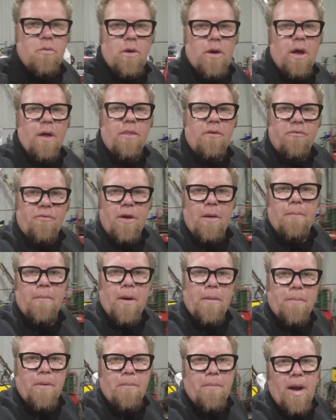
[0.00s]
work on the front
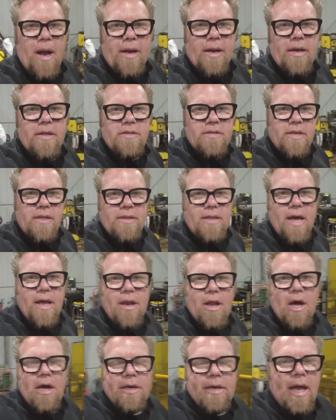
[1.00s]
bumper brackets, get
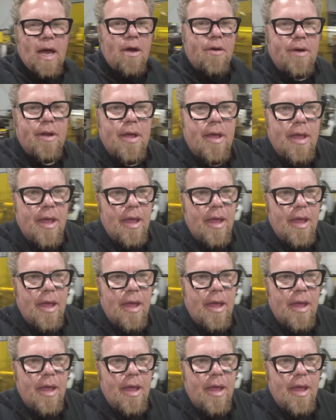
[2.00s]
that knocked out,